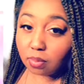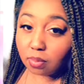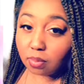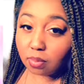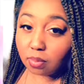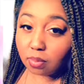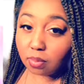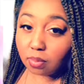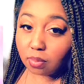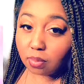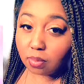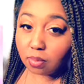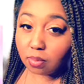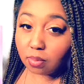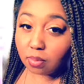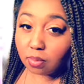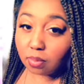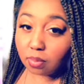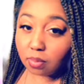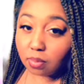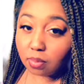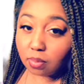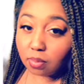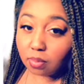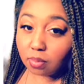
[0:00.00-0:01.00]

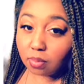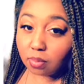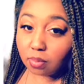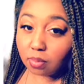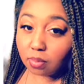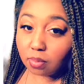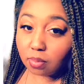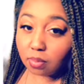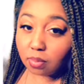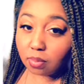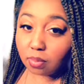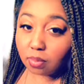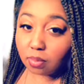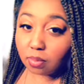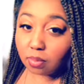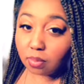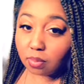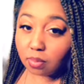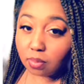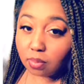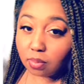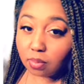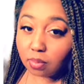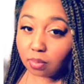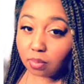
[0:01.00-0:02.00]

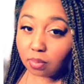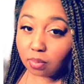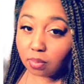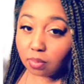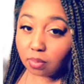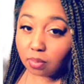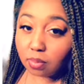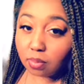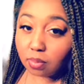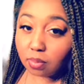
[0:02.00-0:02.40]
No one is speaking in this clip.